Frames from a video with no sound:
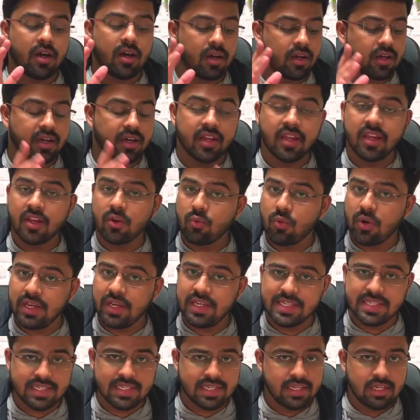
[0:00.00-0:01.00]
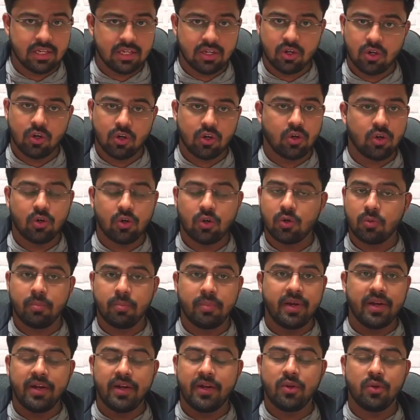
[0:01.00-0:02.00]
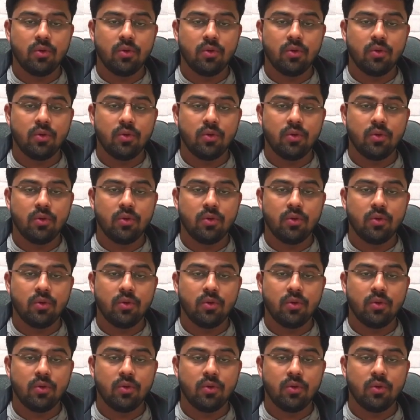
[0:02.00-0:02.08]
career wise, or be it